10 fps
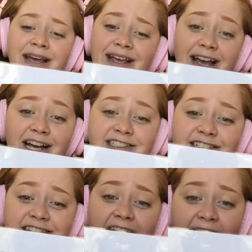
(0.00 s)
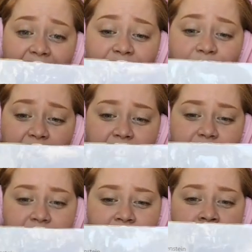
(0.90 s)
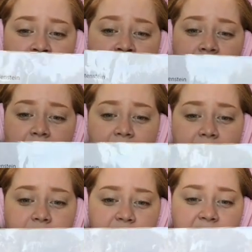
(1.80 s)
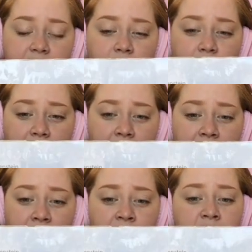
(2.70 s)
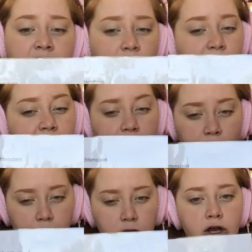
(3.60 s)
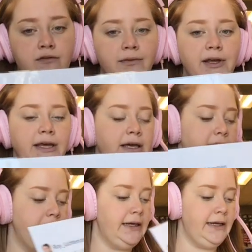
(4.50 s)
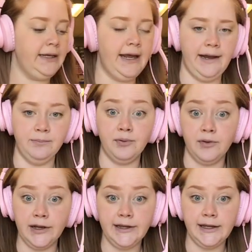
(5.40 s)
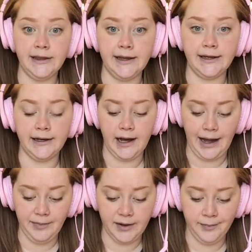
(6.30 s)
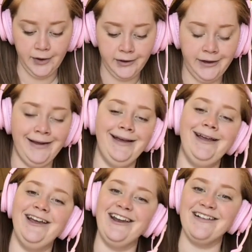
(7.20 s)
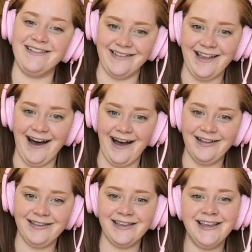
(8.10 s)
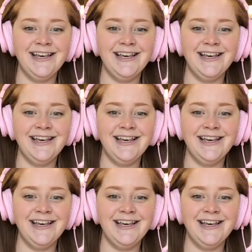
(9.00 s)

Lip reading: He actually hand painted every single line. So even though it looks really clean and printed like a comic book, it is not.